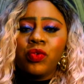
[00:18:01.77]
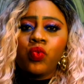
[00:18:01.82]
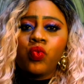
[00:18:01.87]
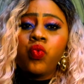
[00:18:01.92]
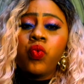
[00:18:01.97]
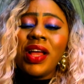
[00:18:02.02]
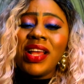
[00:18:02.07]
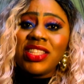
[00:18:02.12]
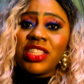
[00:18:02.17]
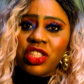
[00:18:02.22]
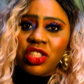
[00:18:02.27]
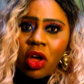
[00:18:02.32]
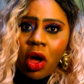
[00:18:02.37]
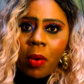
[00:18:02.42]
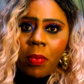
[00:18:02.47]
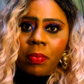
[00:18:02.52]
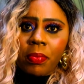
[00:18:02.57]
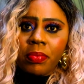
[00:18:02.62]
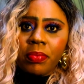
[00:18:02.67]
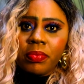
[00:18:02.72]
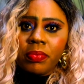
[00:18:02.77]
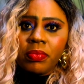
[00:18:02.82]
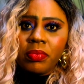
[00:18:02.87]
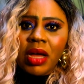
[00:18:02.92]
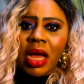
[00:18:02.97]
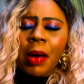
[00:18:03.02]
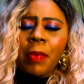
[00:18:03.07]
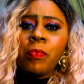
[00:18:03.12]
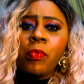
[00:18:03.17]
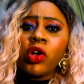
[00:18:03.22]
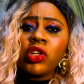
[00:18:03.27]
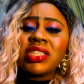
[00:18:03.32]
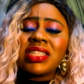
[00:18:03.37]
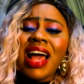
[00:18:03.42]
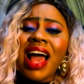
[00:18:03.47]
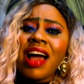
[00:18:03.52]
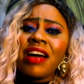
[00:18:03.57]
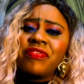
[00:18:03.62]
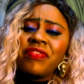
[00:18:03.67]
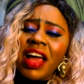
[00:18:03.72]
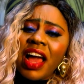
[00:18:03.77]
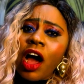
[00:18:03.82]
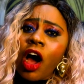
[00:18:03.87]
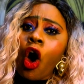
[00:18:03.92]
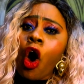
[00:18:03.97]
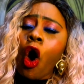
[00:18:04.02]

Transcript: Wisdom must have a